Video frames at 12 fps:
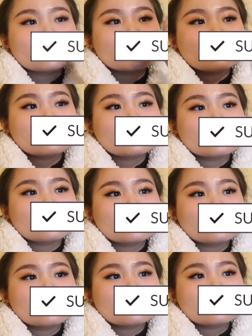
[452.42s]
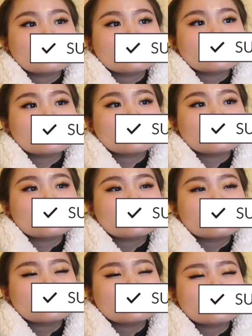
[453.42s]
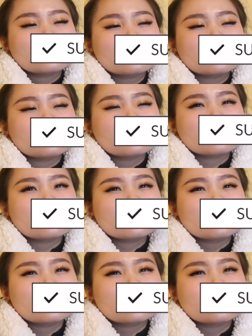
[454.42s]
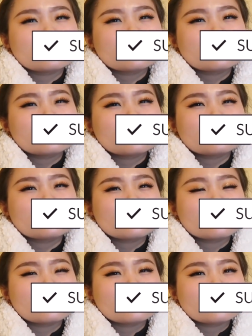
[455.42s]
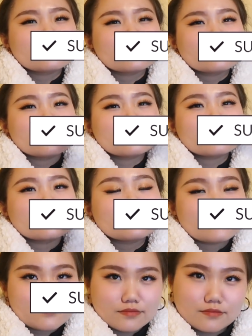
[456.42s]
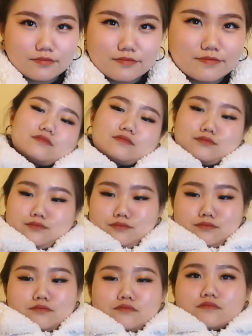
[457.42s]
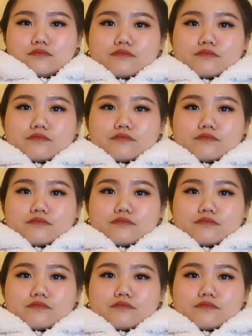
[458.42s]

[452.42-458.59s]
[no speech]